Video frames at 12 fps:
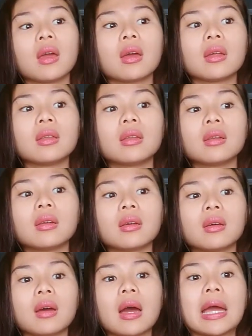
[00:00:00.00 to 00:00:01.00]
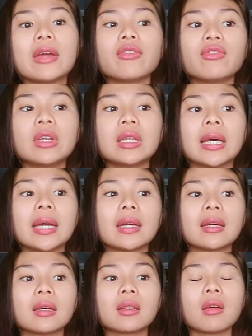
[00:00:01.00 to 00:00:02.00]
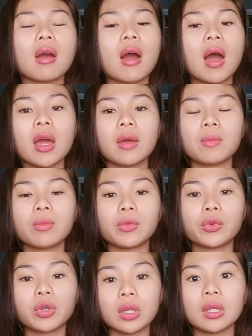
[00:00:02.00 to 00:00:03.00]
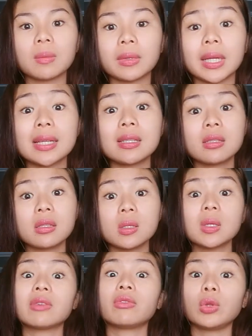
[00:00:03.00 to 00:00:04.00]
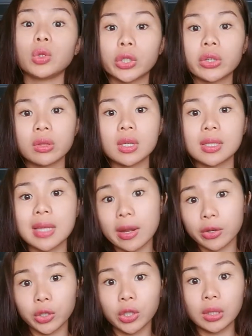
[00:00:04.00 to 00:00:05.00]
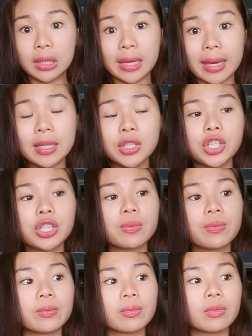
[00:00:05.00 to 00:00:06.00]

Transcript: And I feel like I'm really blessed to have learned this at an early age.